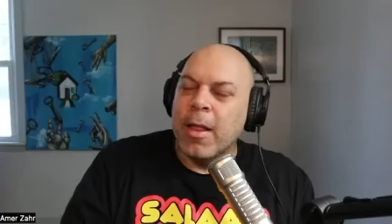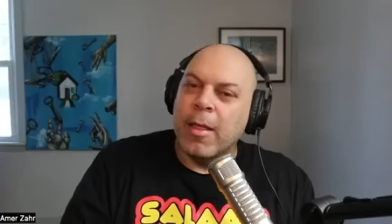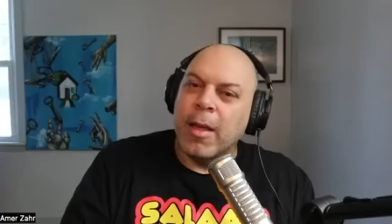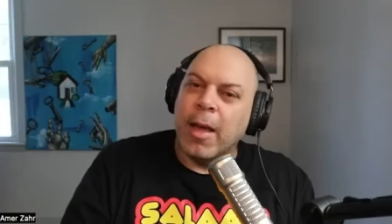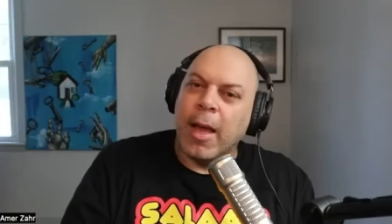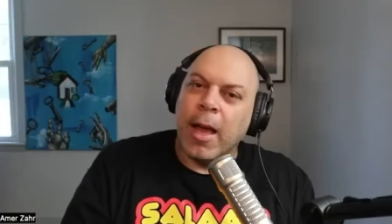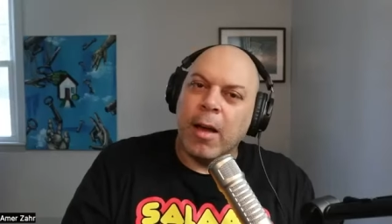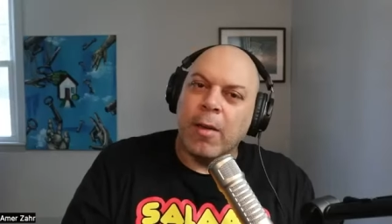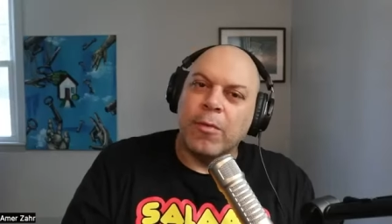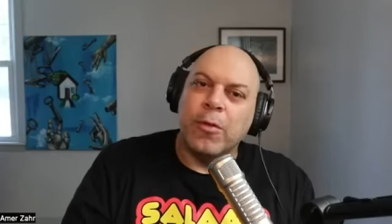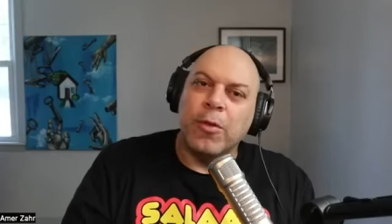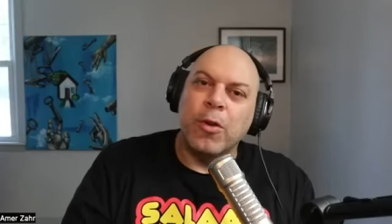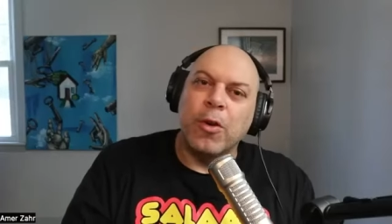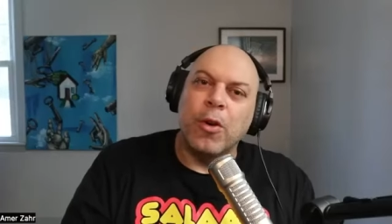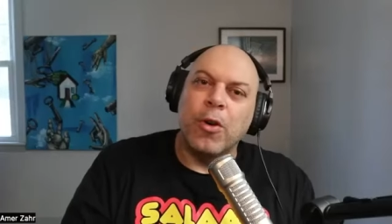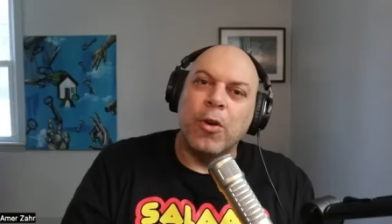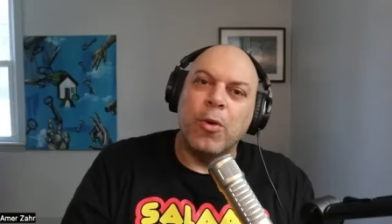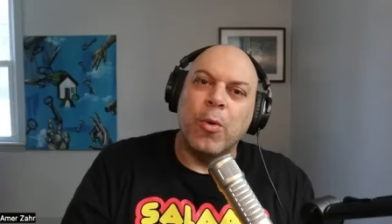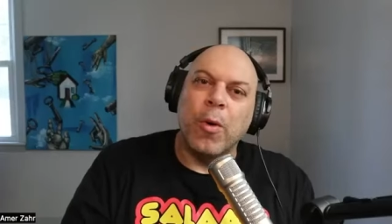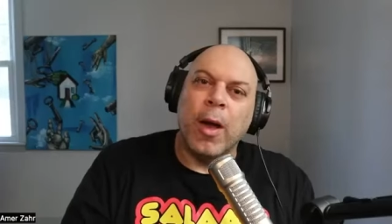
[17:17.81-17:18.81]
they have to
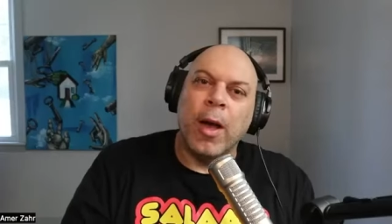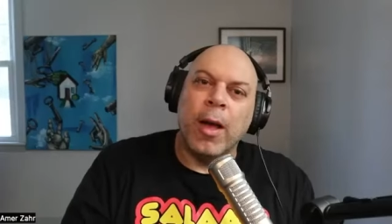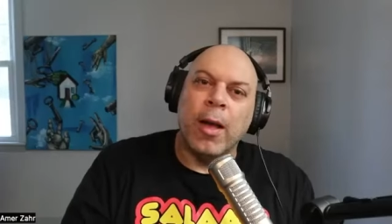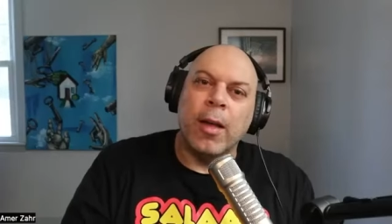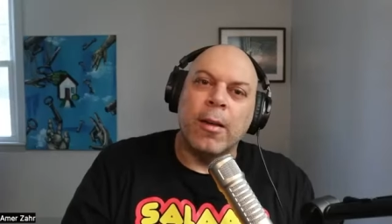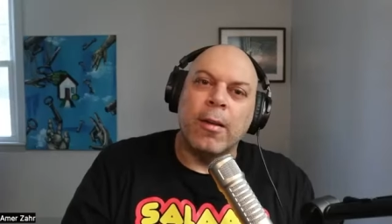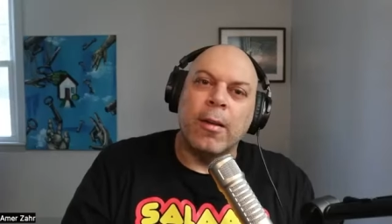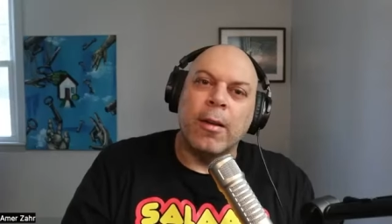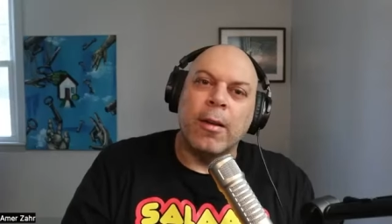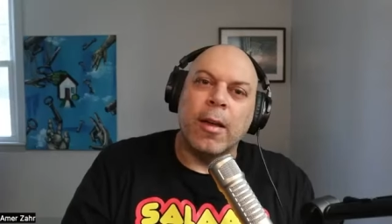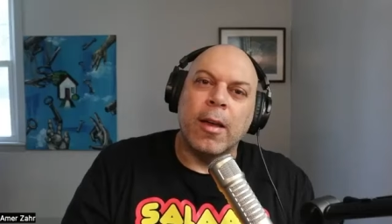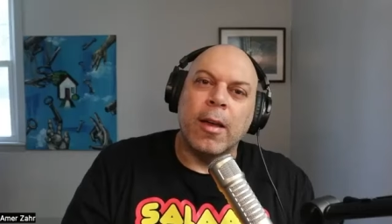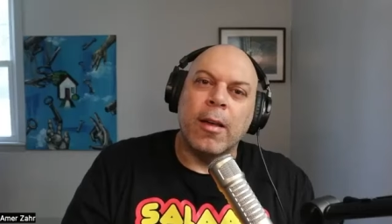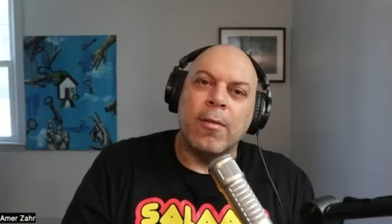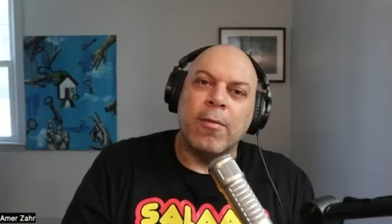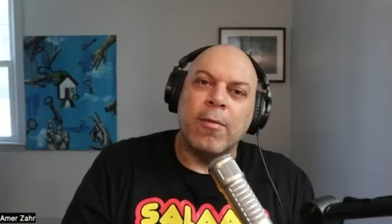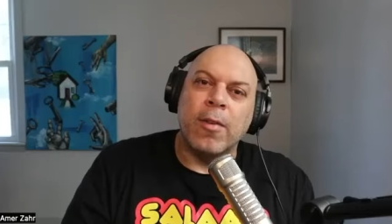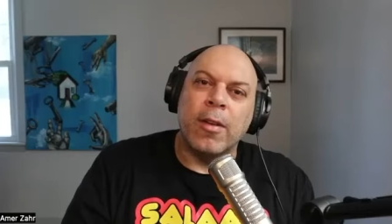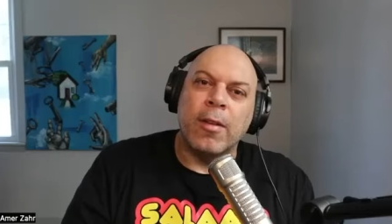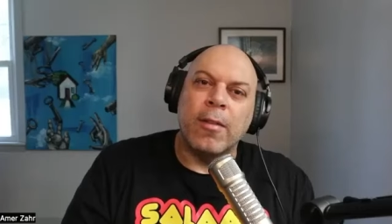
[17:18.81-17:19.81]
go and uh,
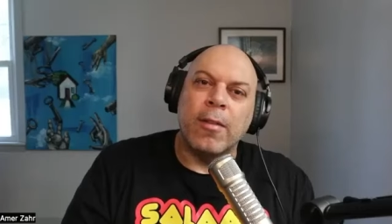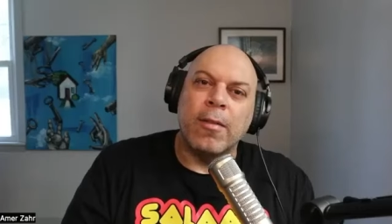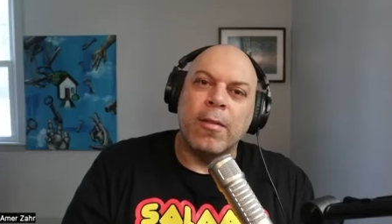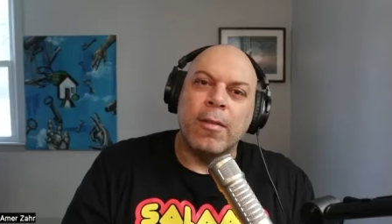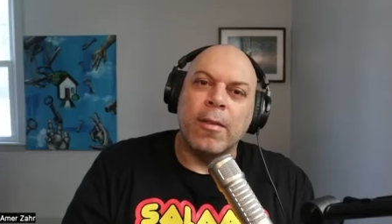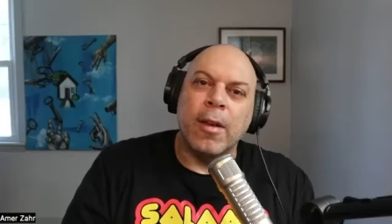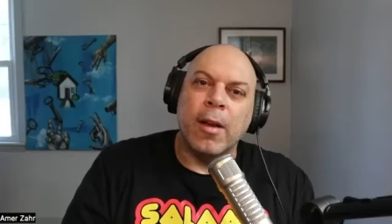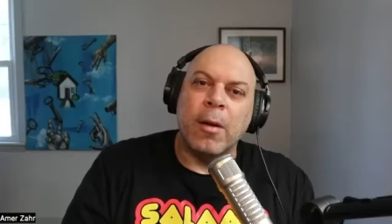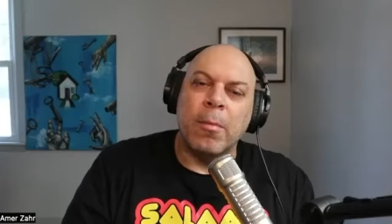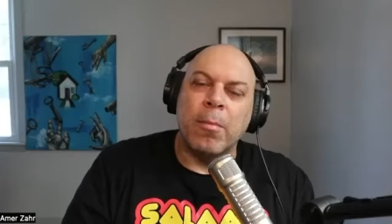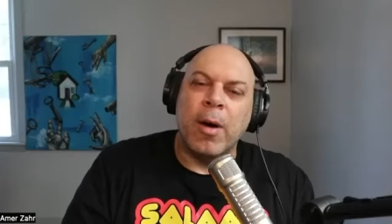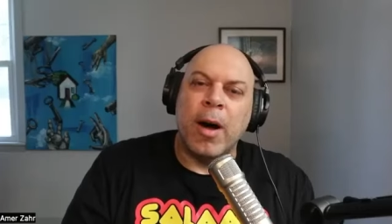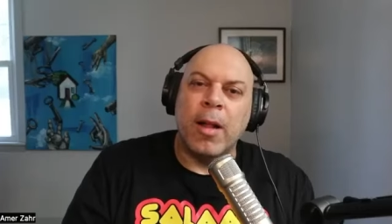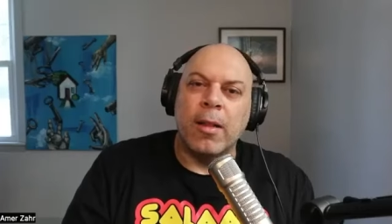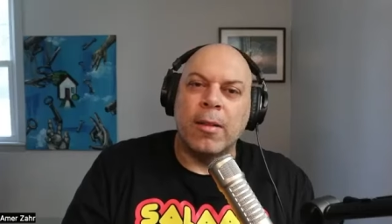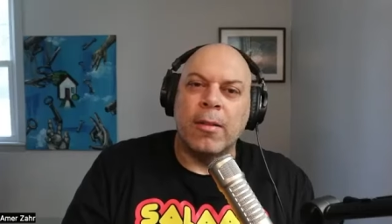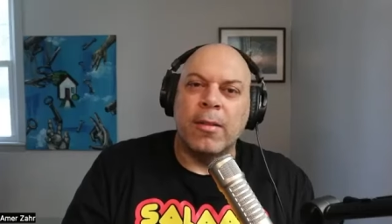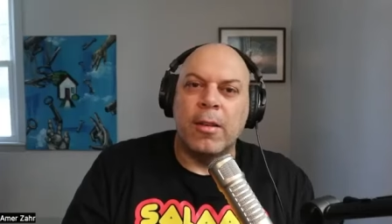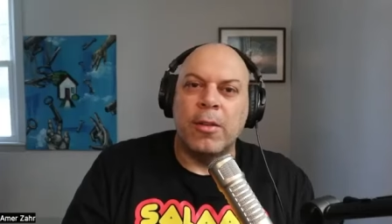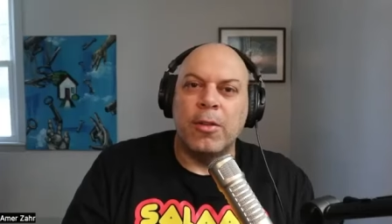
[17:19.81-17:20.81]
convince uh,
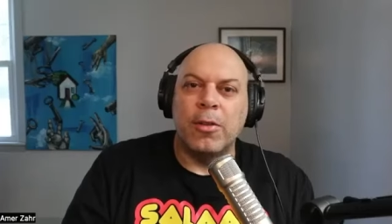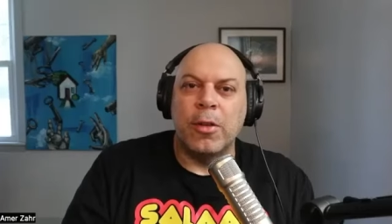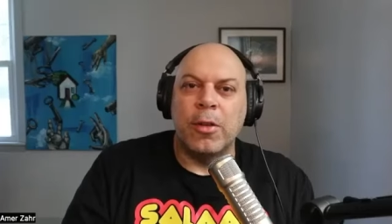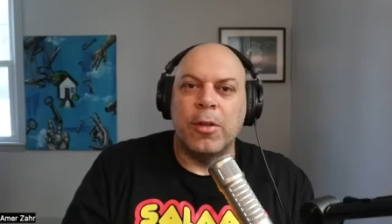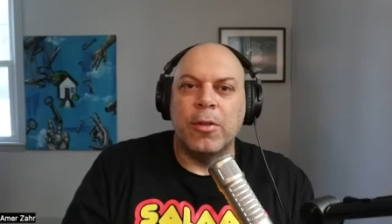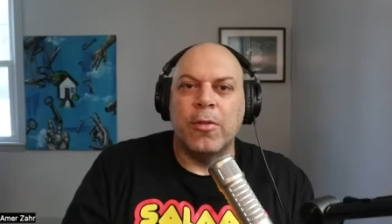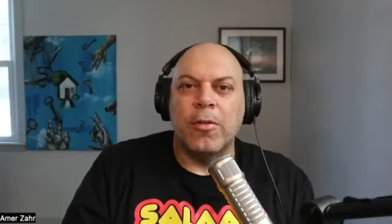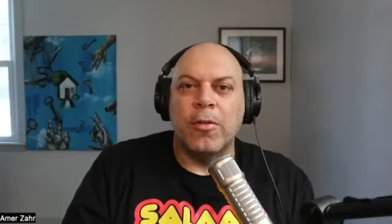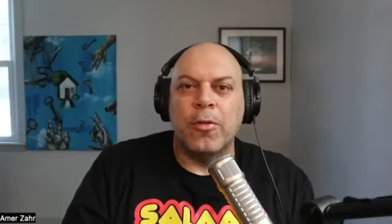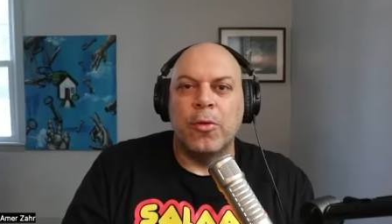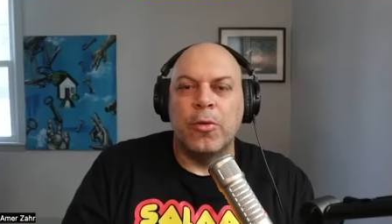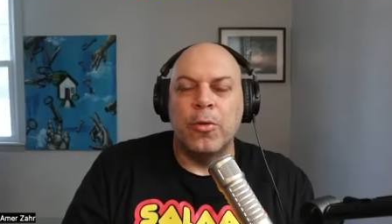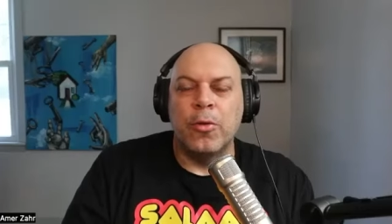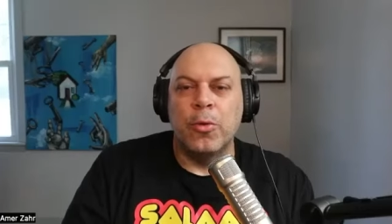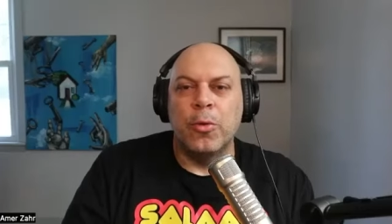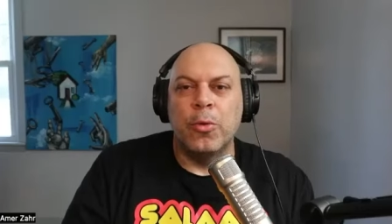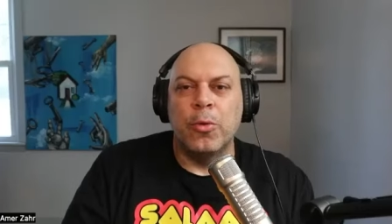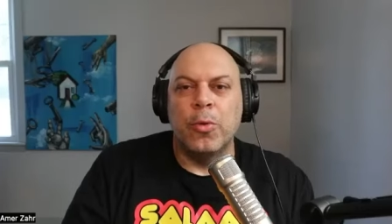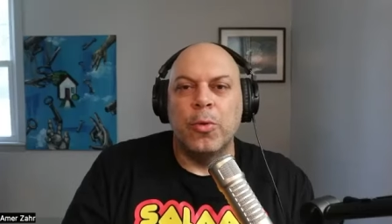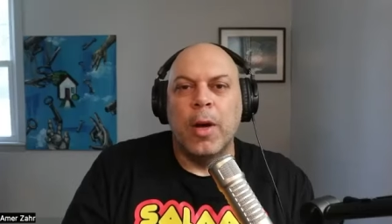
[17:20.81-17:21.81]
politicians
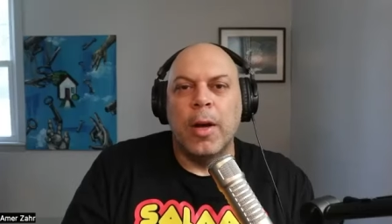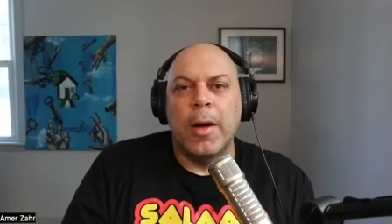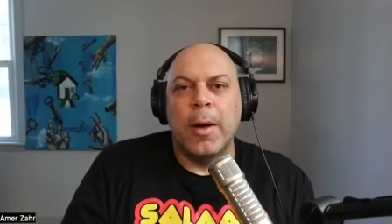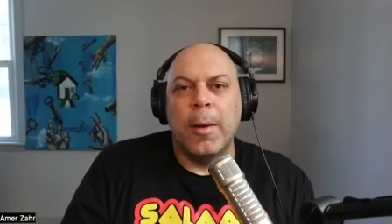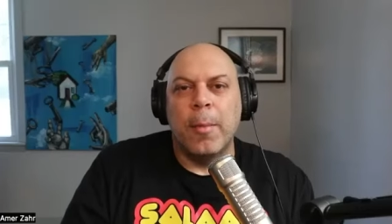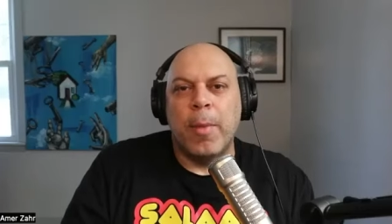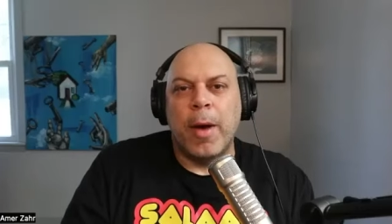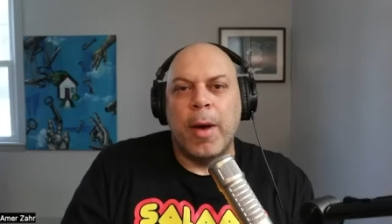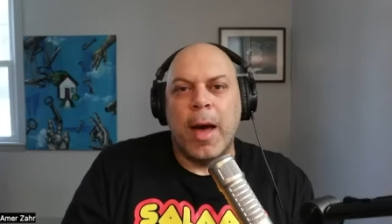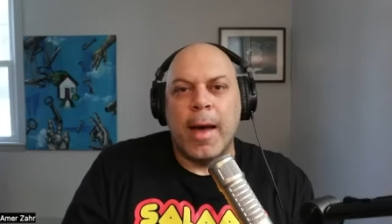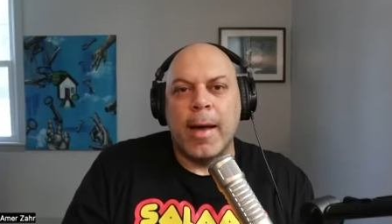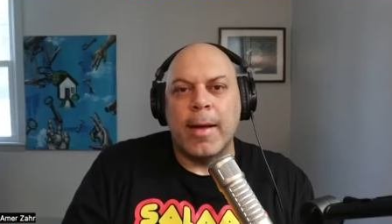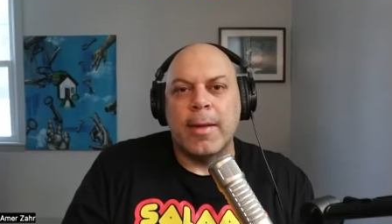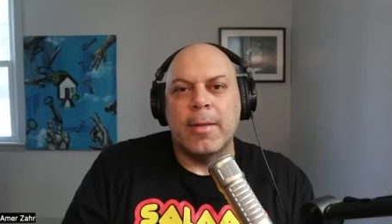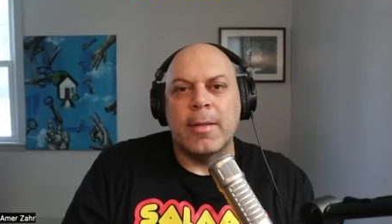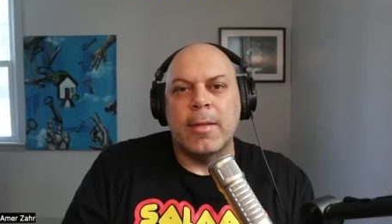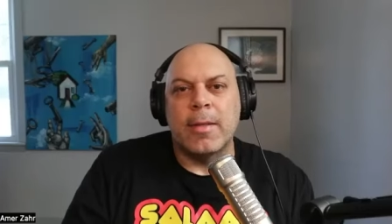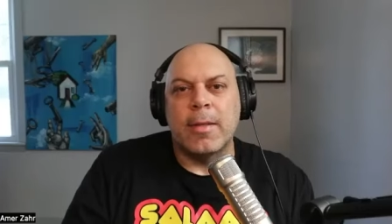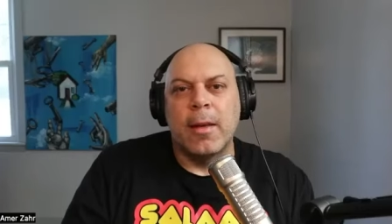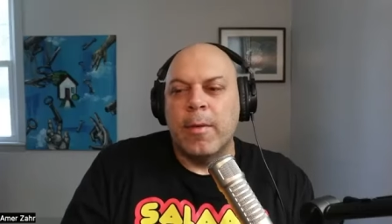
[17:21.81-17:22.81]
to pass